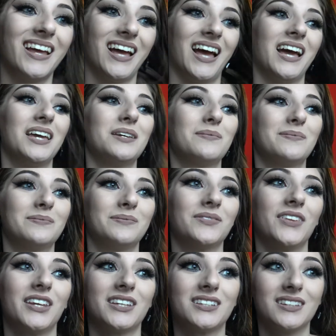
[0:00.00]
I am
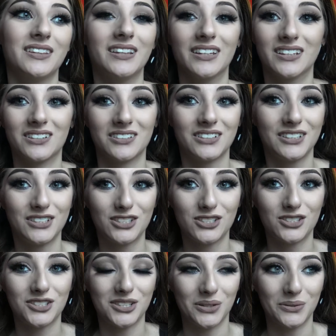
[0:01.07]
like literally
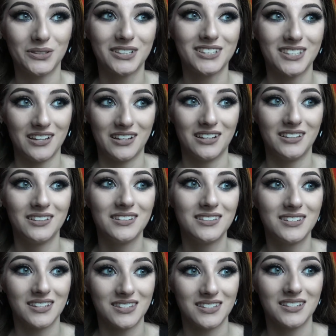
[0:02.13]
so excited
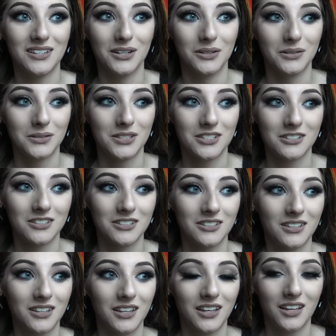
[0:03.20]
to see Ghost.
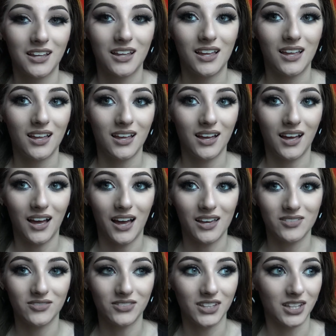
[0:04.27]
I
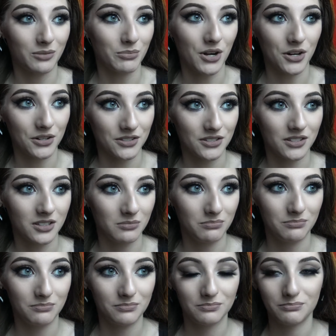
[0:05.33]
feel like my heart's gonna
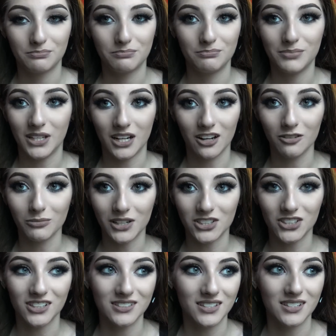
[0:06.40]
beat out of my
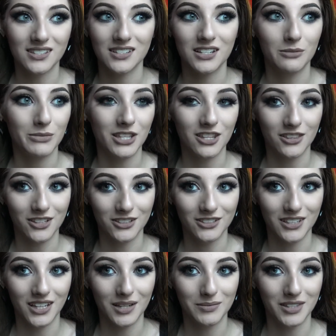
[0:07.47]
chest. This is gonna be the third
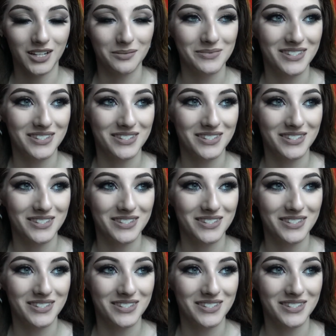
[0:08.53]
time that I'm